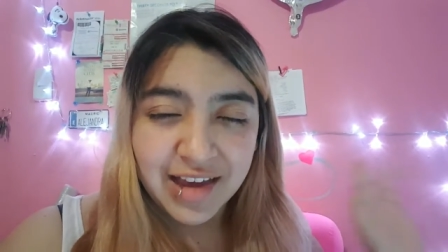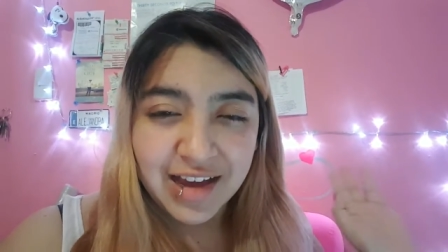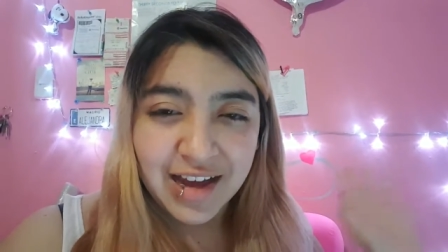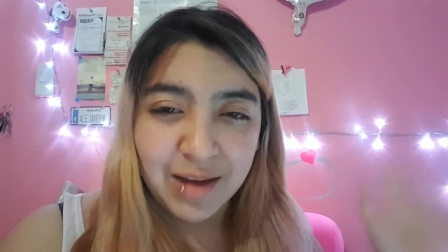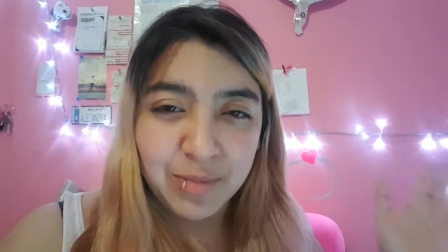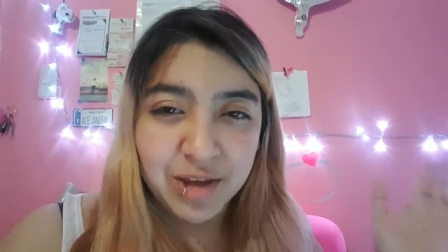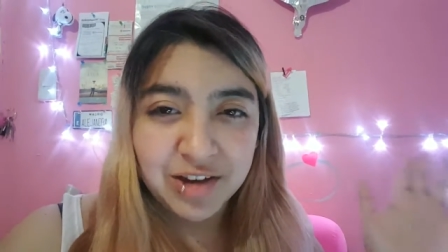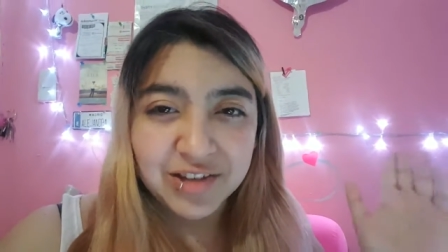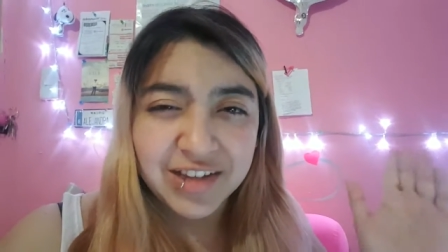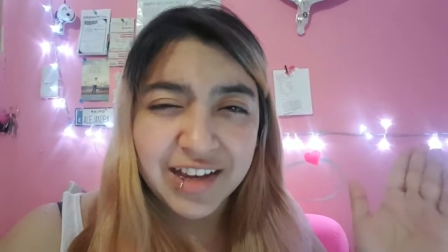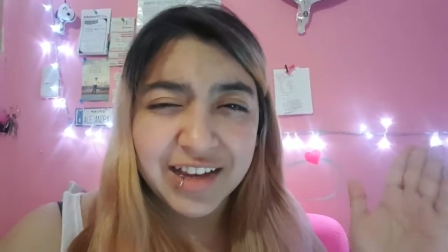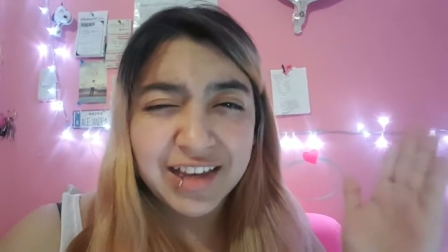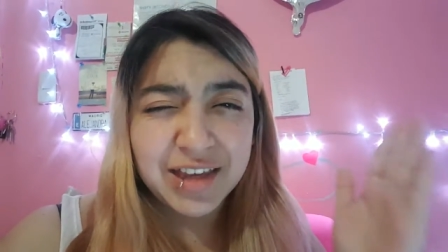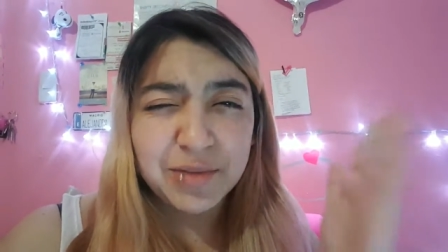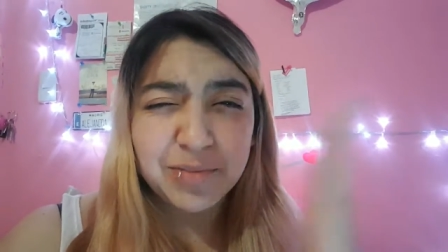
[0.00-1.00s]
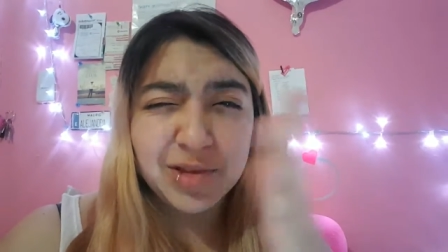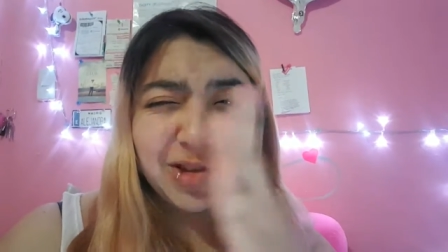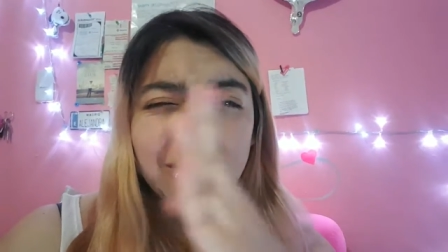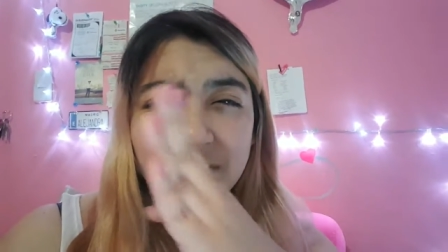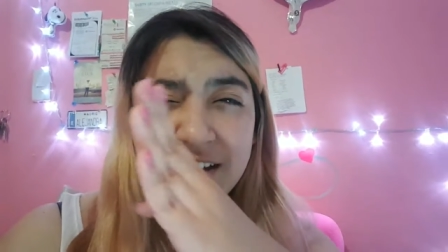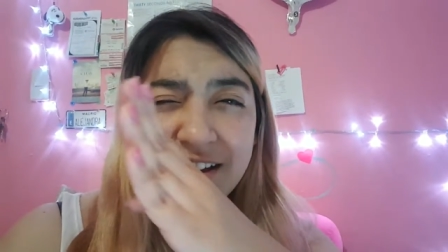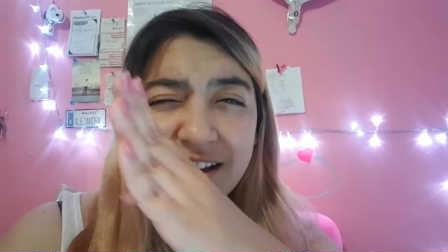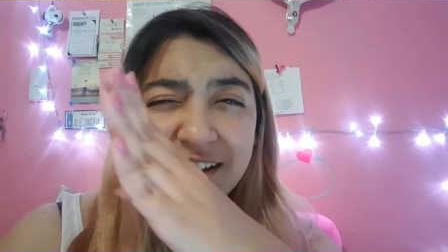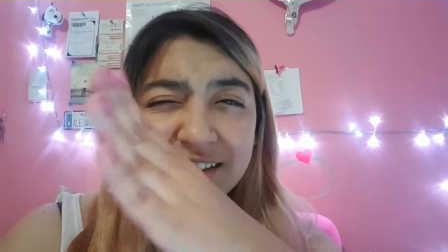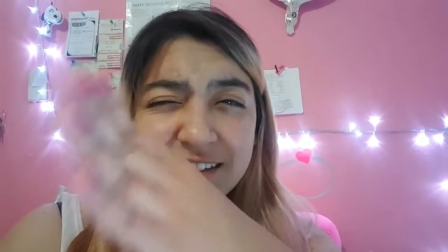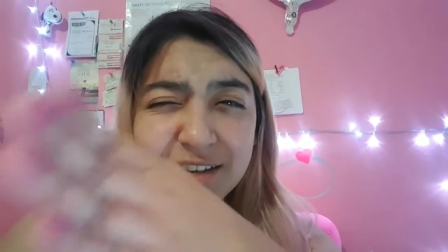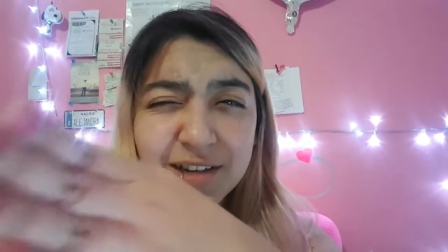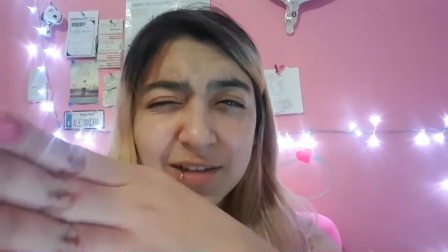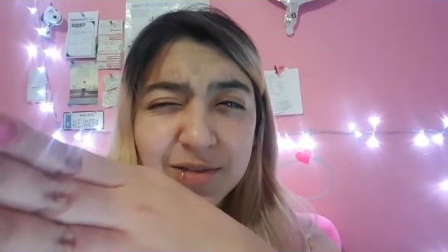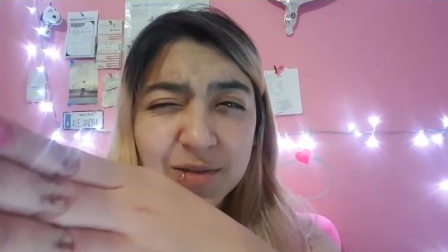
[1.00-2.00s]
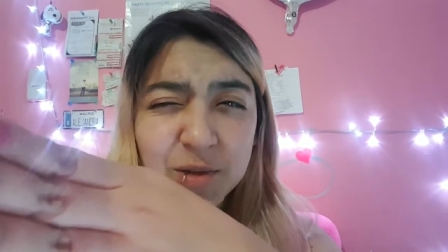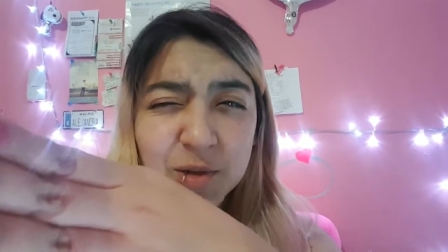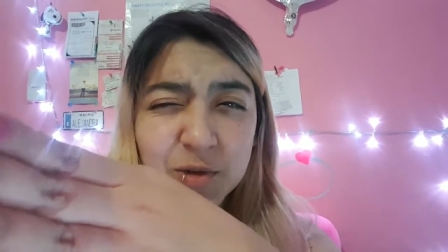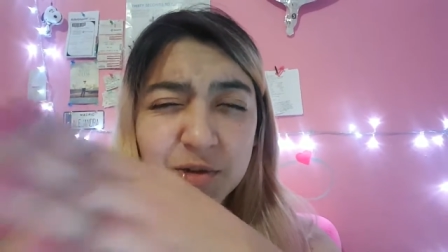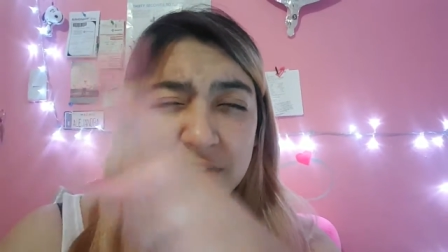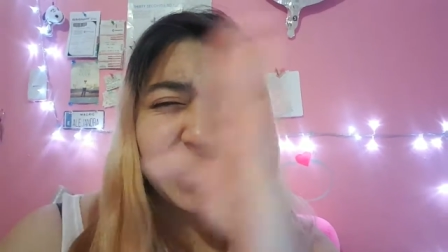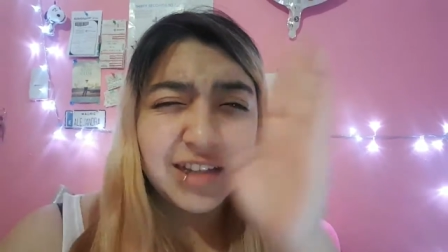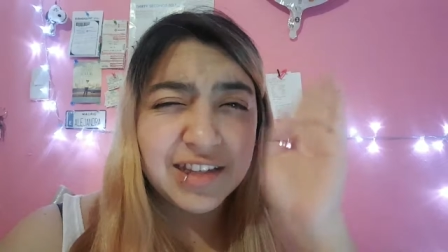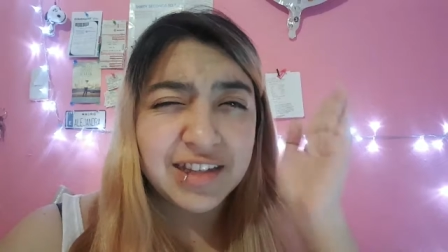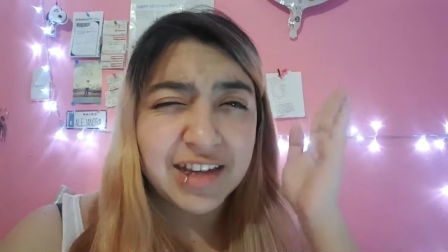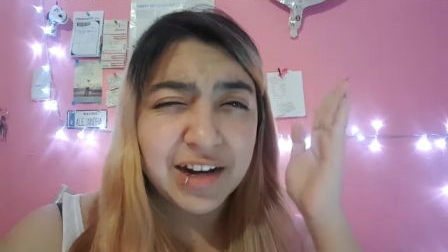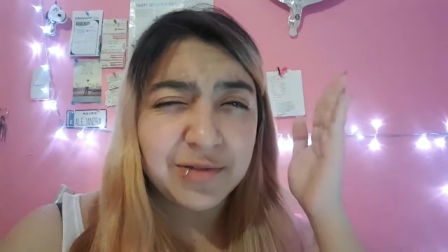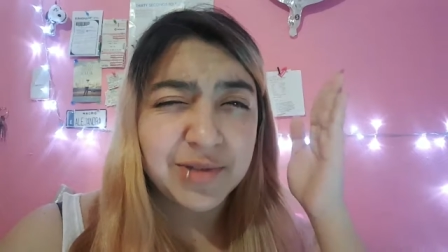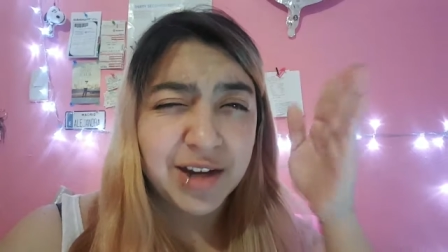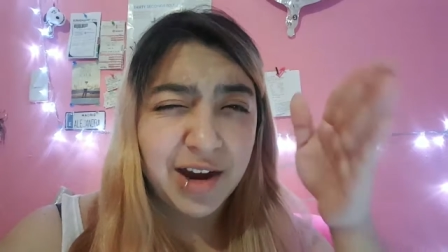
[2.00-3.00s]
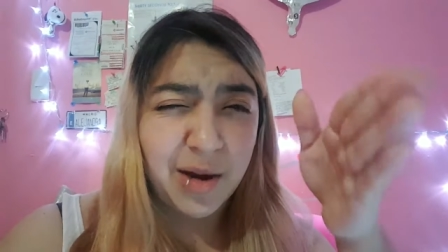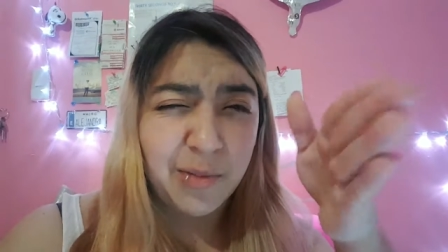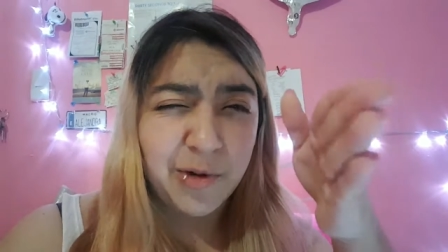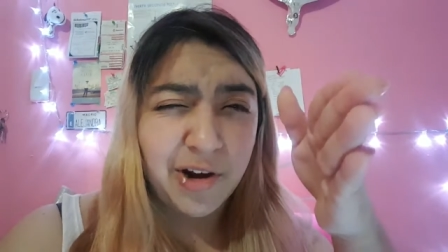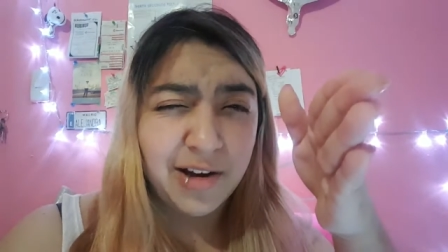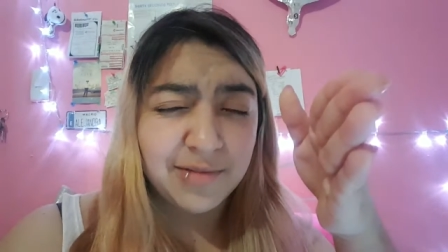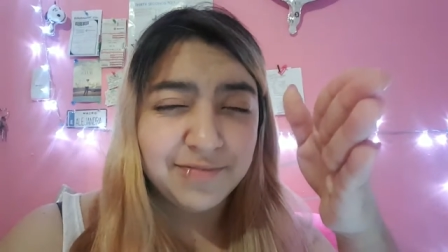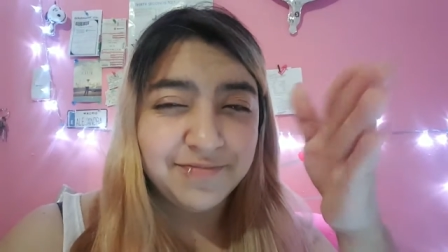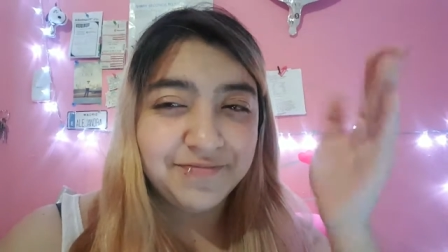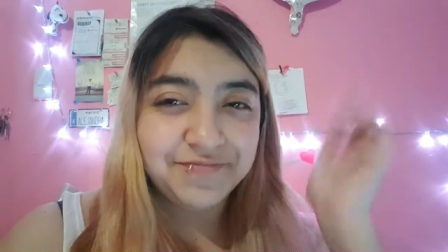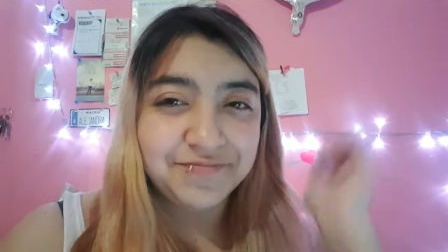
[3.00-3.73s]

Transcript: and because I keep looking at the screen instead of the camera.